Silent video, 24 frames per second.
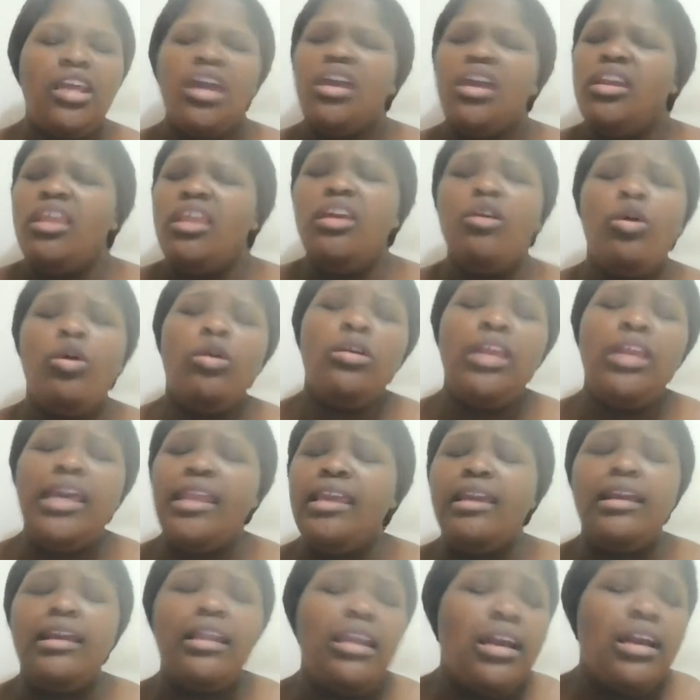The young lady
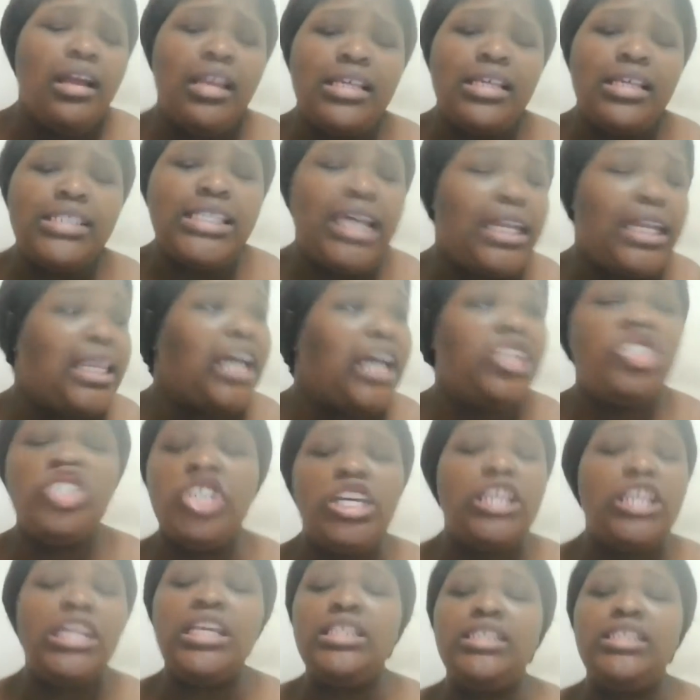clearly said that she
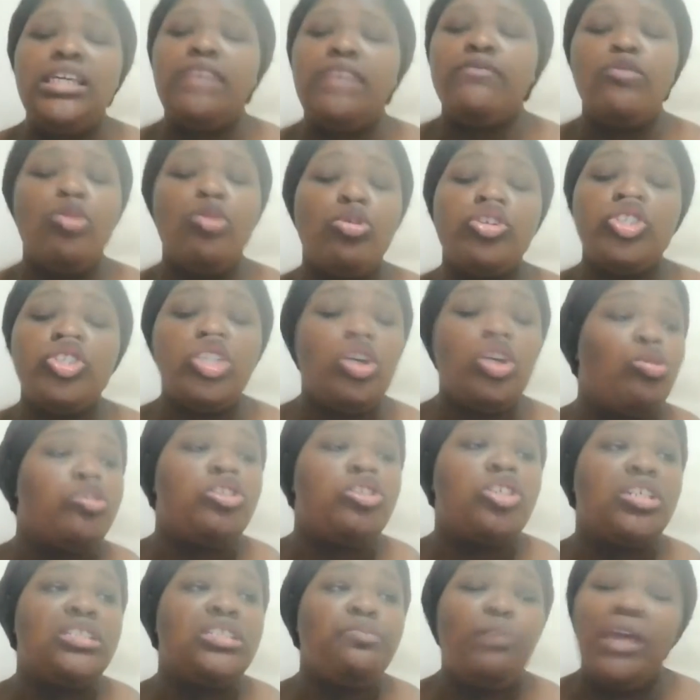didn't even know she could
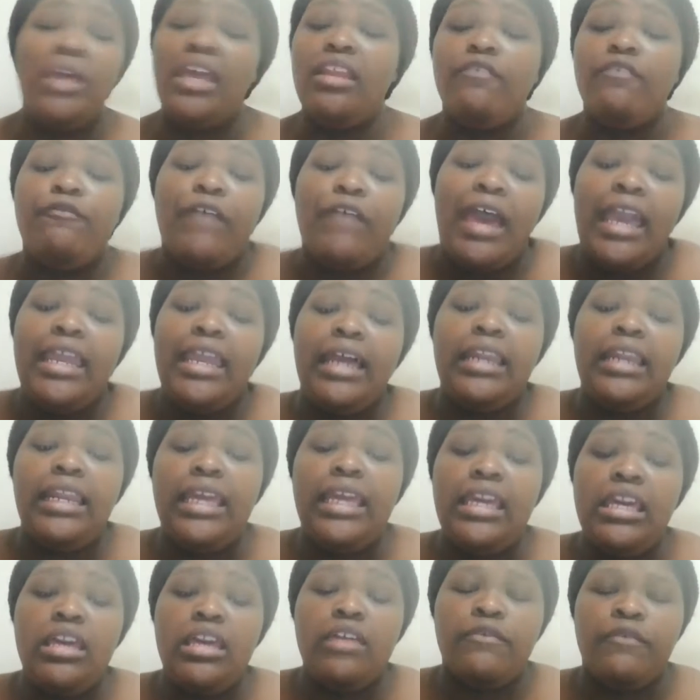just pay the fine and
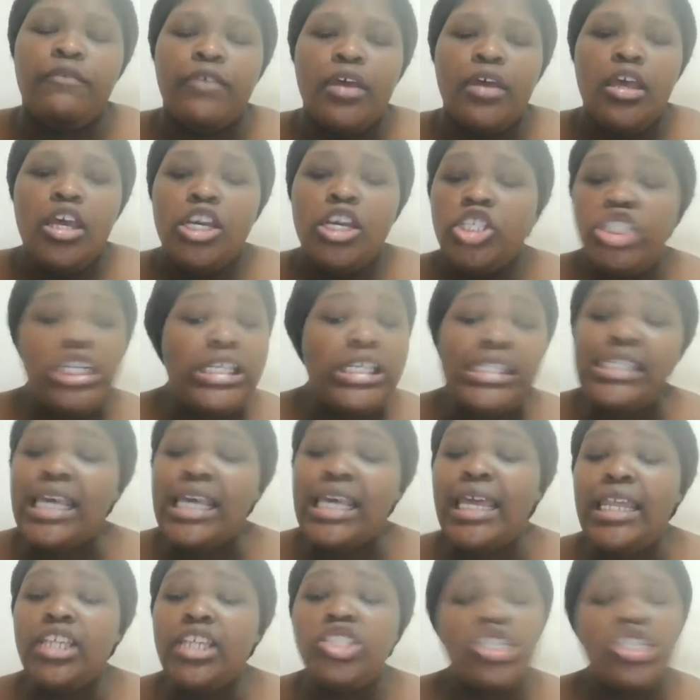leave. She
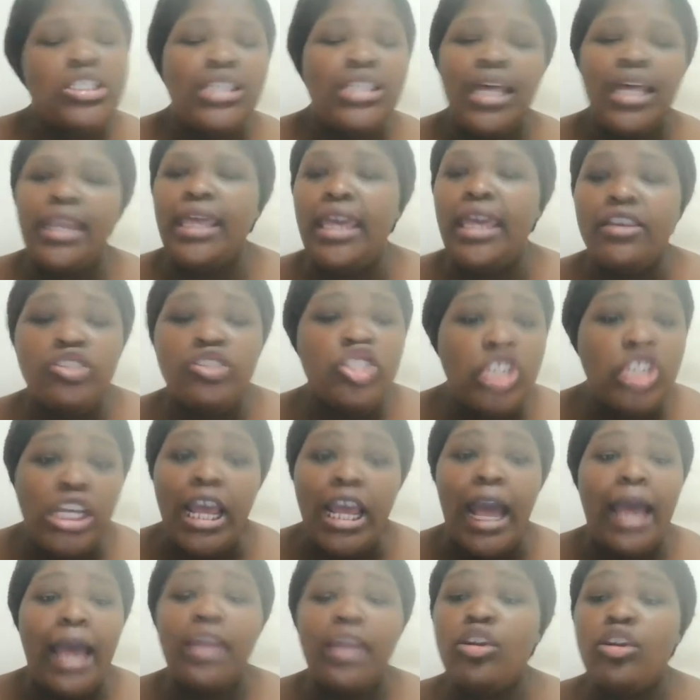said it. She said if she
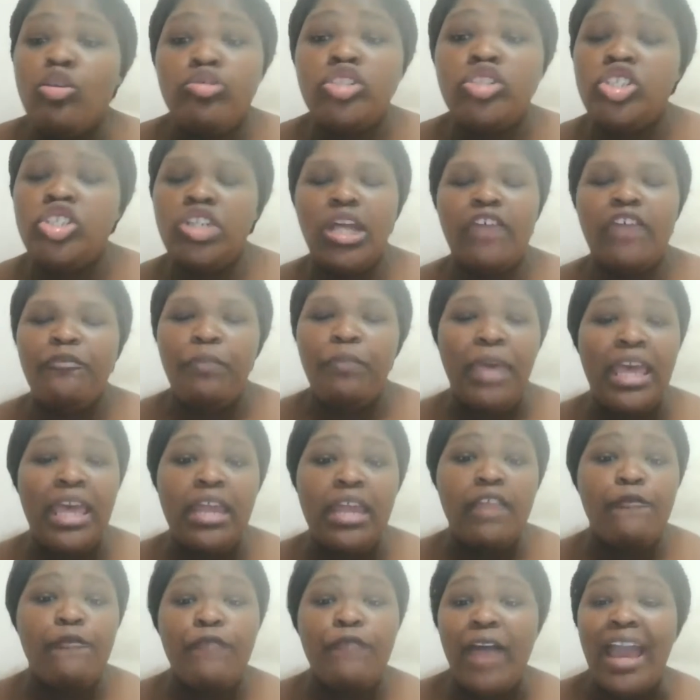had known, she have
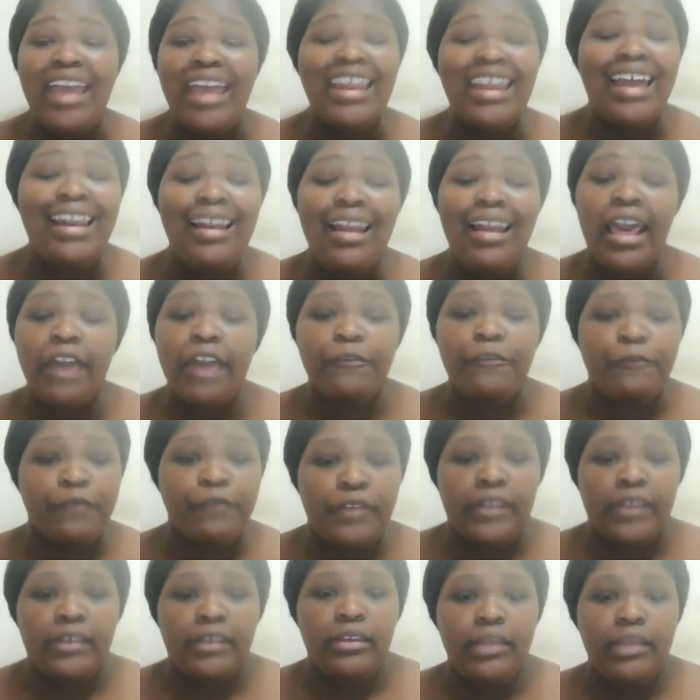paid the fine and
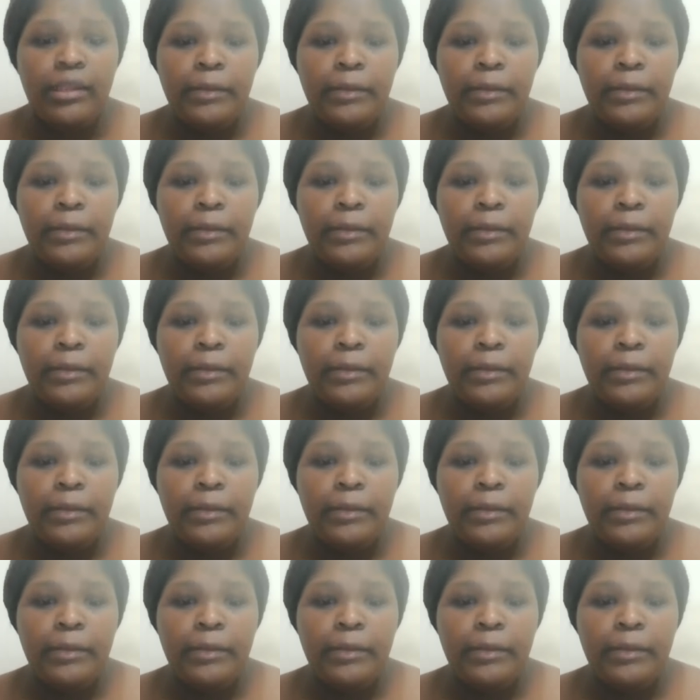left.